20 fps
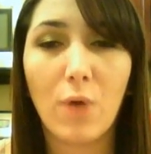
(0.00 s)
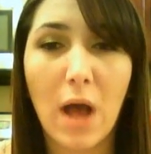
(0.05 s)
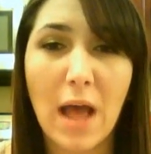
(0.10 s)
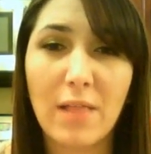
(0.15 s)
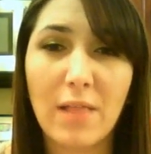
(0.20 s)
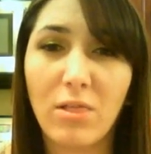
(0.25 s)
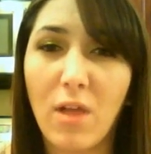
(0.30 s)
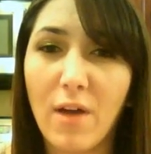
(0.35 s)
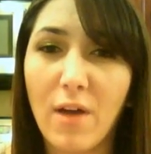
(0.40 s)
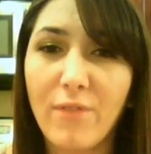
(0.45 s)

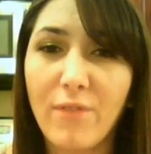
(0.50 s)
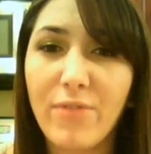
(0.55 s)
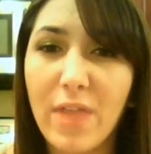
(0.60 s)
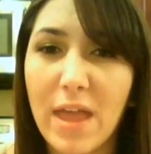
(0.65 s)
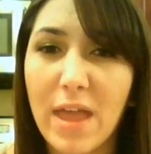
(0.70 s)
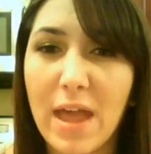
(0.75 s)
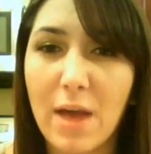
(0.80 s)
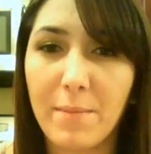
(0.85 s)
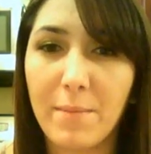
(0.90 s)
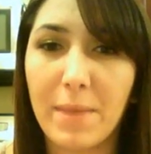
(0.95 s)
I love the
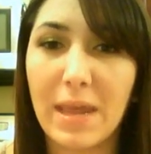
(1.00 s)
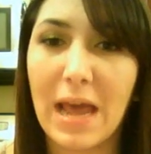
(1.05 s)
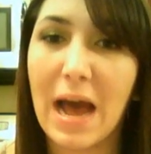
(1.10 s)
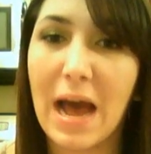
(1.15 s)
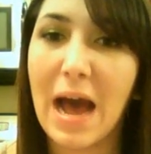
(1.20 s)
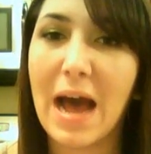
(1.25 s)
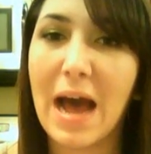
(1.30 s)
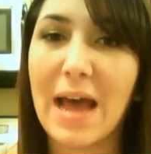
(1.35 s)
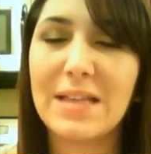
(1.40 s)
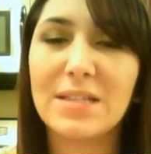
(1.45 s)
Almay
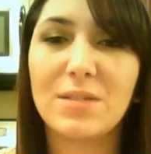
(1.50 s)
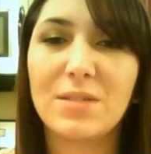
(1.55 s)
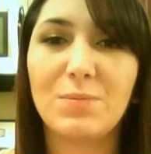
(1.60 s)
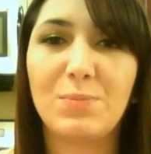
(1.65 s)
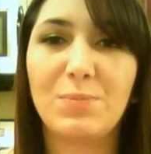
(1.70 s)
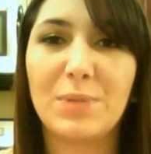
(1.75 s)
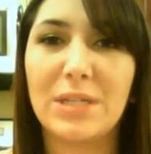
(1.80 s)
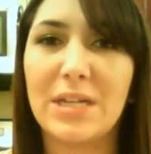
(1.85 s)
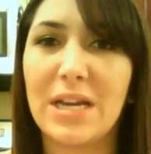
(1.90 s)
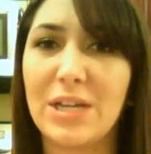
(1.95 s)

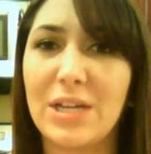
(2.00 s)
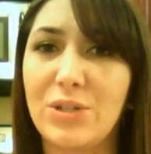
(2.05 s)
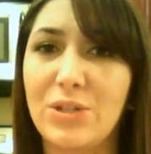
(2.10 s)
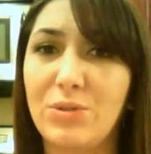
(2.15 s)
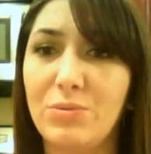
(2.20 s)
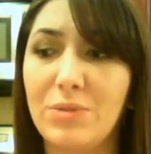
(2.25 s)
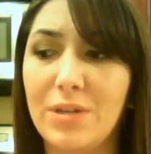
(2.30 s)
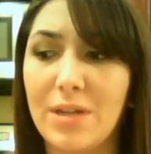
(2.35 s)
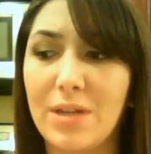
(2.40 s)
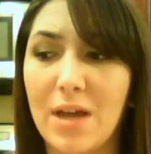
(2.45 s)
eyes, but I
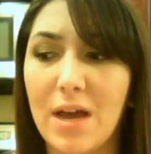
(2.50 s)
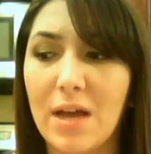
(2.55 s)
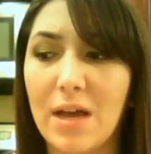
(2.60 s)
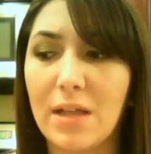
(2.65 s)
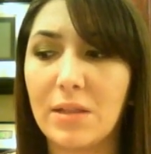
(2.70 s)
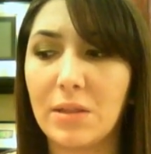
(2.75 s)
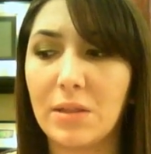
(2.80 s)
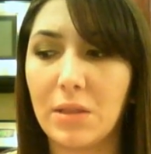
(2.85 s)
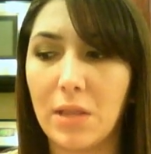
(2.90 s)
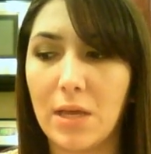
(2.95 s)
do
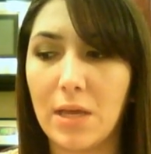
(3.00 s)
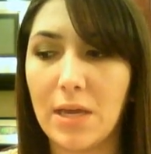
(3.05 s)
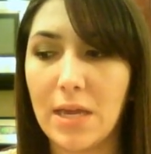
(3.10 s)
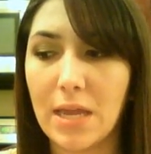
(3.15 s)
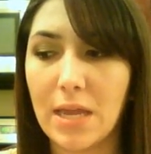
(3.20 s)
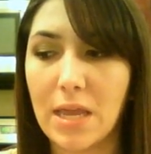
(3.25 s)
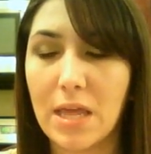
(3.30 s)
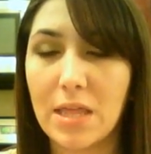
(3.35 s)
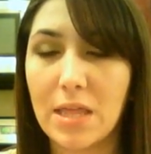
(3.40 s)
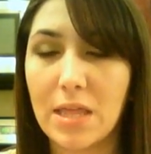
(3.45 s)
not
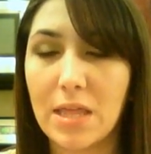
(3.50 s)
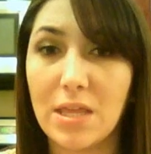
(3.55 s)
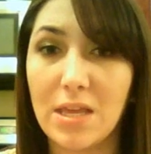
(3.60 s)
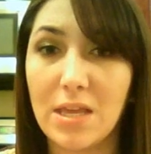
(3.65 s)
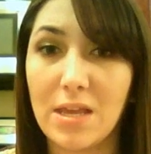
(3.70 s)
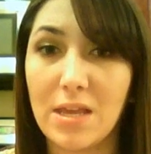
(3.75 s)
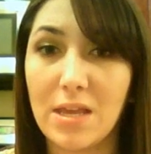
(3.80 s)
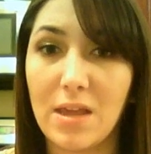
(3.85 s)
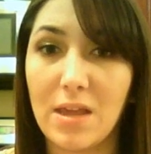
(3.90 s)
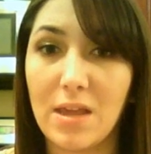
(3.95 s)
like
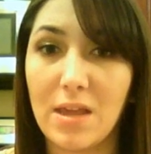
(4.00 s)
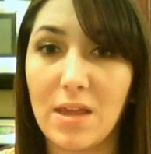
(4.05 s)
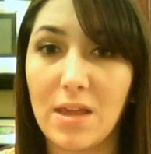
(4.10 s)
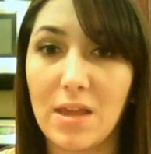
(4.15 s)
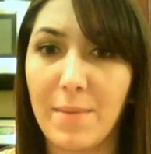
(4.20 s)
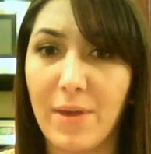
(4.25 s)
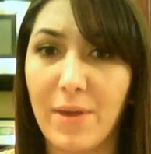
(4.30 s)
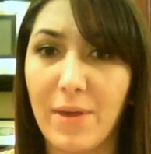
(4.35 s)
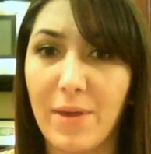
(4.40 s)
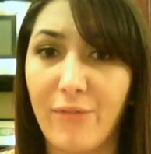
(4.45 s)

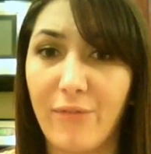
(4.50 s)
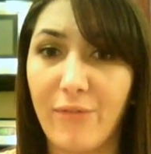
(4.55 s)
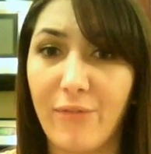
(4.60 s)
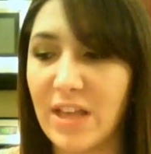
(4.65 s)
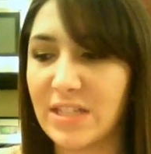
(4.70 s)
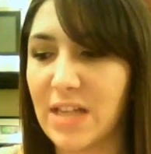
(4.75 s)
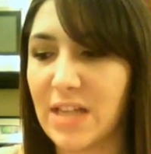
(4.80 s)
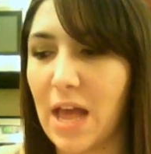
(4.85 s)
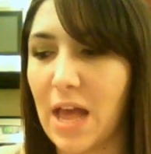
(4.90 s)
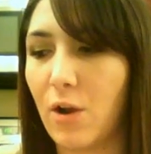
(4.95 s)
the Almay
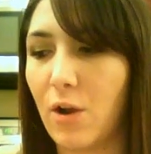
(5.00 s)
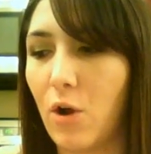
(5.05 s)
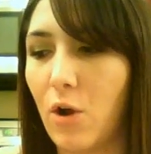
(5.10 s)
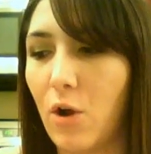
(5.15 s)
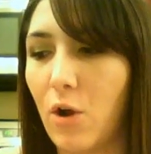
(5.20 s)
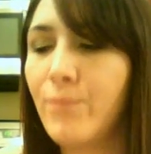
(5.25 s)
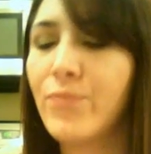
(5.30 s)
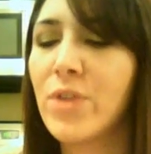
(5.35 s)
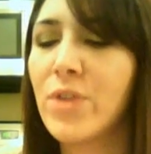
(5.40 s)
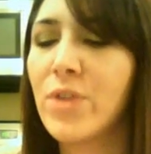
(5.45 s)
face at
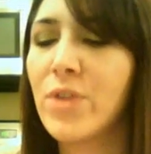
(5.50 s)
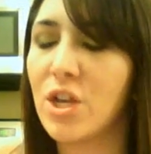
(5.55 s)
all.